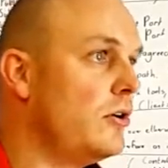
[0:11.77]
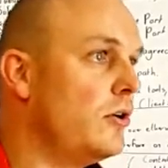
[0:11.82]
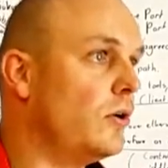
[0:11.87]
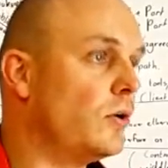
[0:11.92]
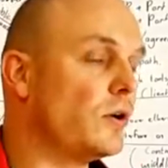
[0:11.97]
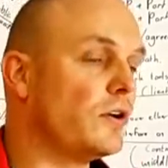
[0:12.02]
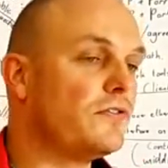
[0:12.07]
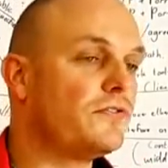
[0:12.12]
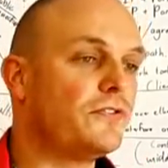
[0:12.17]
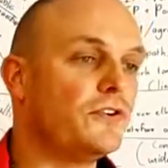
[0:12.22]

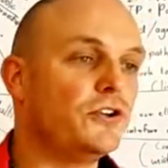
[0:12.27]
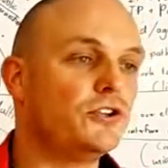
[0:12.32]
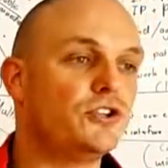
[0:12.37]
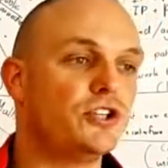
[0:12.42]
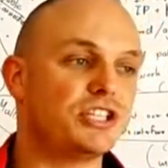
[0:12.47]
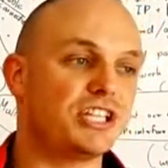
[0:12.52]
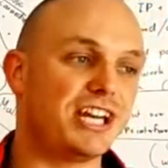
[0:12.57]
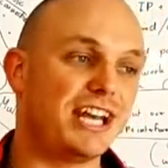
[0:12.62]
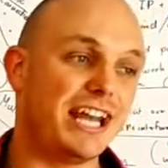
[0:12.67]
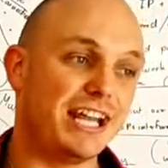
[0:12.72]
or refer to
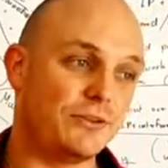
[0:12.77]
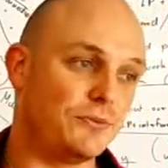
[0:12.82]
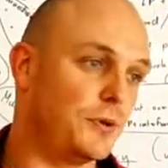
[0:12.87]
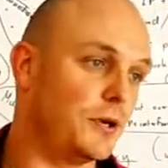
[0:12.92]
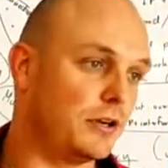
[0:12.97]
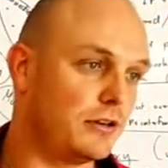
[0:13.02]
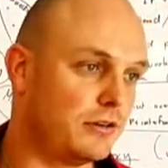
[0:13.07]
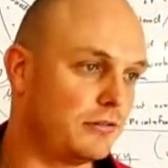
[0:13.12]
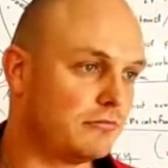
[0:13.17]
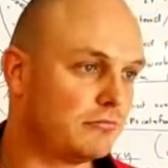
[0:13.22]
as a
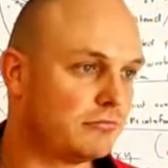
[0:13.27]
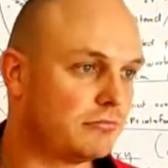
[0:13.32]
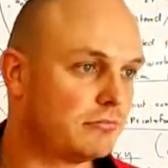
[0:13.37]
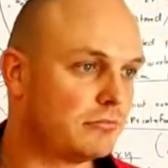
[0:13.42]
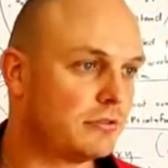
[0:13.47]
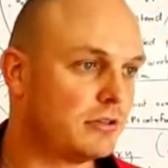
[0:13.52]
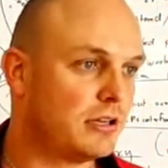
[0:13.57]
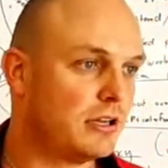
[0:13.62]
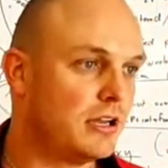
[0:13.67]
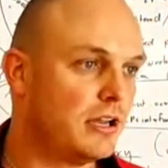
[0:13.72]
network.
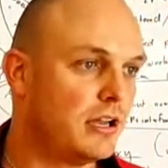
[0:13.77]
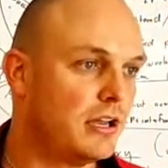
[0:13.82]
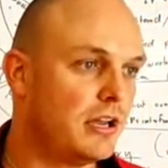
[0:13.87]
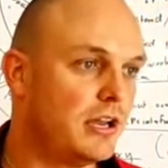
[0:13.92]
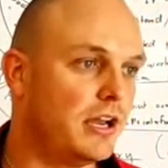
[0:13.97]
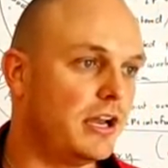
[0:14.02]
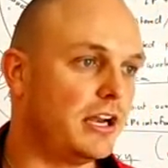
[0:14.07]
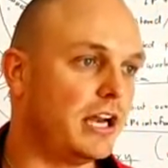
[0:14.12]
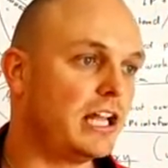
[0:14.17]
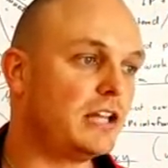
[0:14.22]

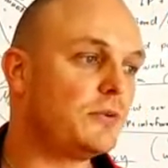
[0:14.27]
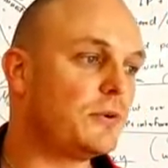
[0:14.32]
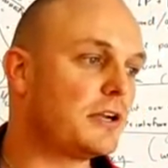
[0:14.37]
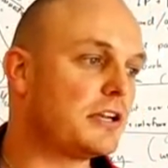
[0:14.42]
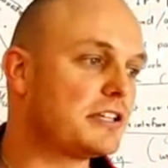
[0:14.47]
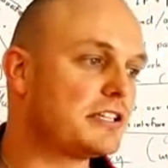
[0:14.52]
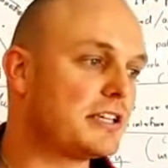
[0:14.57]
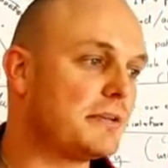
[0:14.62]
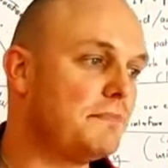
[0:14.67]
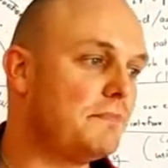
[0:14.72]
A network
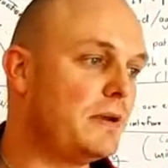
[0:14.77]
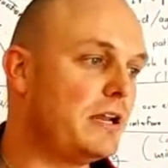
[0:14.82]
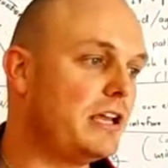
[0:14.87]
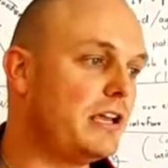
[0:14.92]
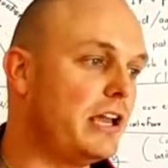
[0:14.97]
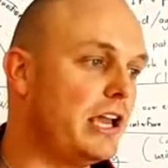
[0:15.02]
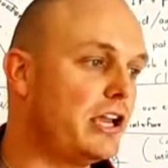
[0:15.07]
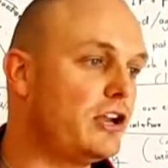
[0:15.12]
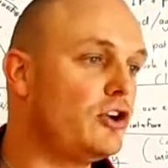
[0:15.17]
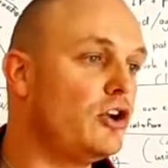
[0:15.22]
is
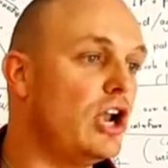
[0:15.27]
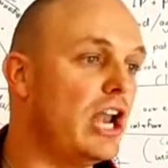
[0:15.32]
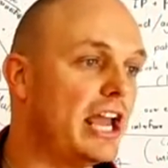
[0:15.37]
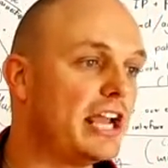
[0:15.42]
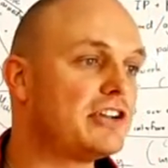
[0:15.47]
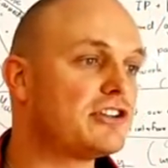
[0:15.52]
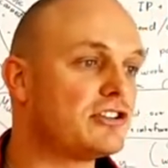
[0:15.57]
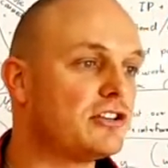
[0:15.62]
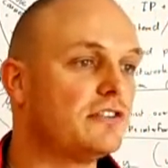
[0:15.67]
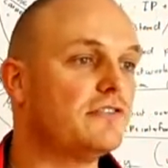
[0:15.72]
simply a
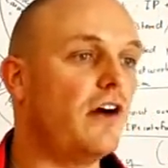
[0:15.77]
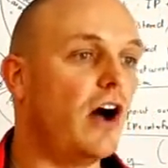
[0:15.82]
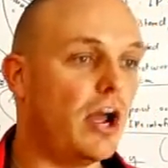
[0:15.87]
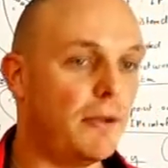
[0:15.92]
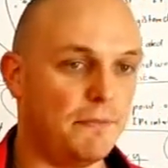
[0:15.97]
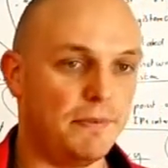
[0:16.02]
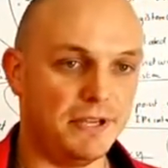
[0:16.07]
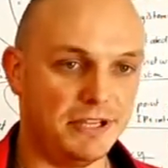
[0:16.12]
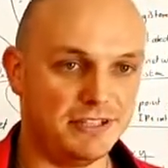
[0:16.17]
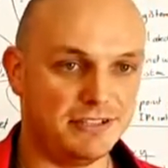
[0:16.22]
collection of
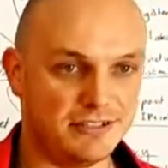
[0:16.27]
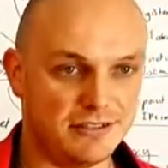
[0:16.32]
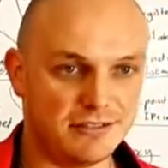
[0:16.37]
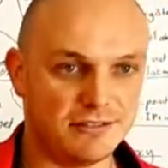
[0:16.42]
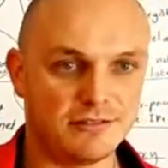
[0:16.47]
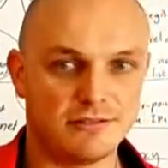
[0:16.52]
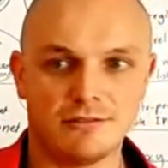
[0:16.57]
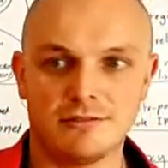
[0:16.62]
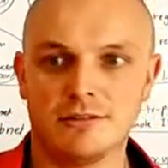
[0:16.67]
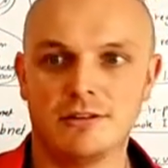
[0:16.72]
IPs
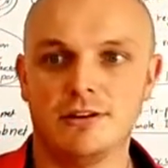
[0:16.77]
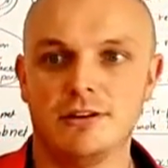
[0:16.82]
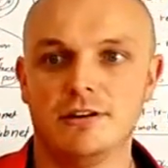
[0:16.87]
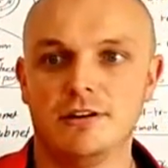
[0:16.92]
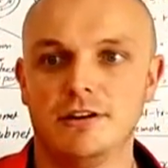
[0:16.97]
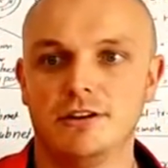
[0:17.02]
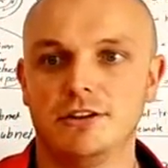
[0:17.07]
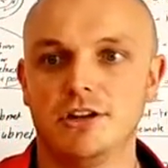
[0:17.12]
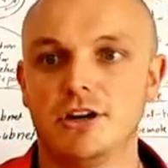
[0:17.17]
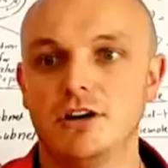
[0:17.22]

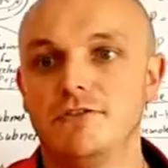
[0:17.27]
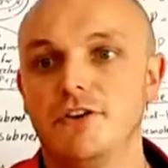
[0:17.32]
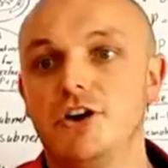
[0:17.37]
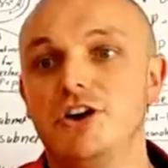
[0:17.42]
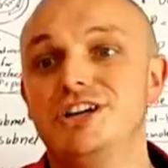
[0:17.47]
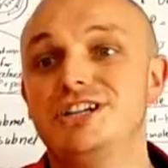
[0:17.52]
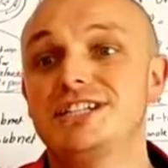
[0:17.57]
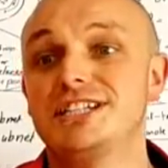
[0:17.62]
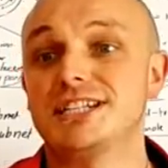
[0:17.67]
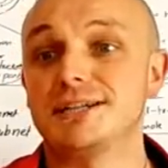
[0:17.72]
that are
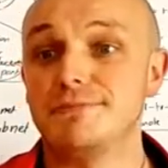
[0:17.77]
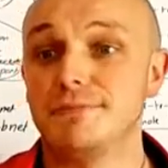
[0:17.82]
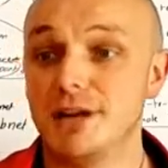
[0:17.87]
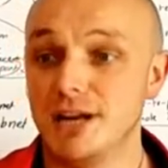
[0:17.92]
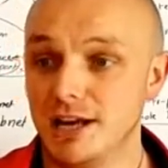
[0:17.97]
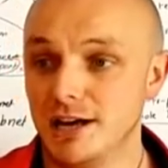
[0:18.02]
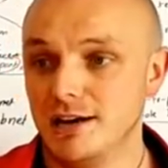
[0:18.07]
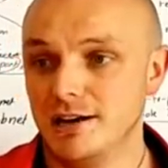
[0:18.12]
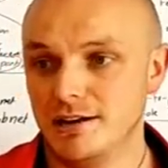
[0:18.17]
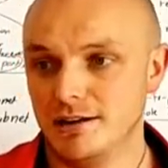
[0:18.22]
very
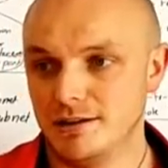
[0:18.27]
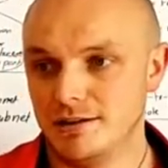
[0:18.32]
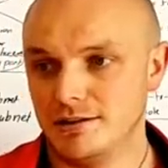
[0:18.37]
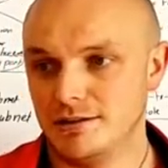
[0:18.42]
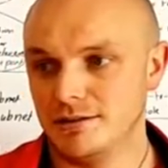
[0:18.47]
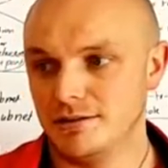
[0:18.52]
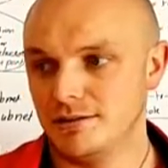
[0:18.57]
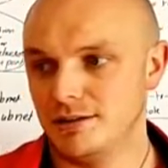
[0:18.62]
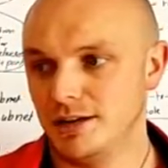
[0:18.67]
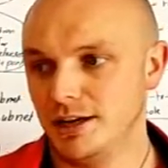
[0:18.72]
similar
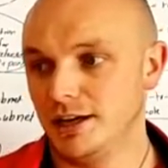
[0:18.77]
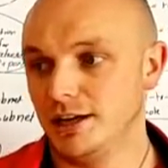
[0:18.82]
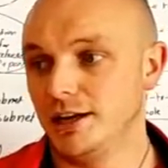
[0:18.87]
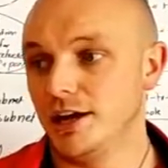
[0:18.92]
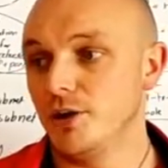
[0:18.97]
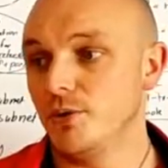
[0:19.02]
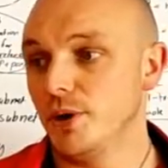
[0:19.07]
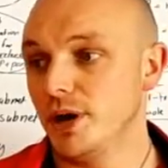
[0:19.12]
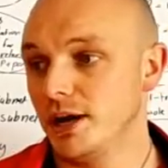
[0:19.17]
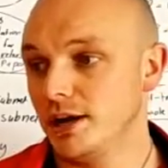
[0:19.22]
in
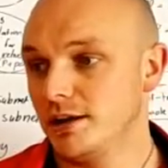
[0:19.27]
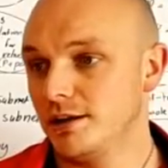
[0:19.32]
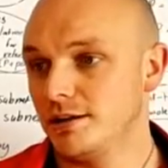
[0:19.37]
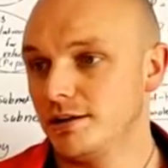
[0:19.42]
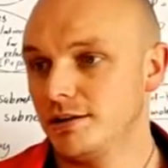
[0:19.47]
a way.